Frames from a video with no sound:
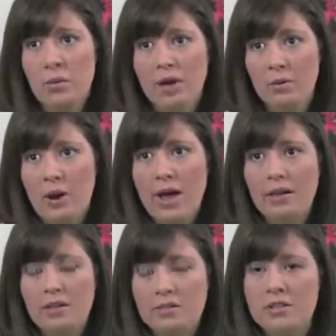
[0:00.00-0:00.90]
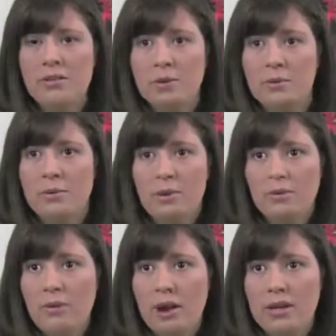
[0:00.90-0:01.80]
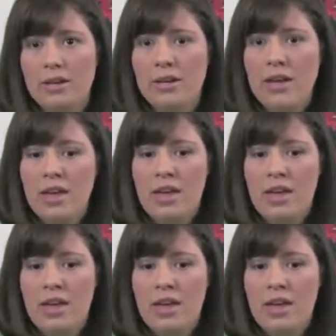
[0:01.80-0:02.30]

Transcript: quite a while till we were both ready.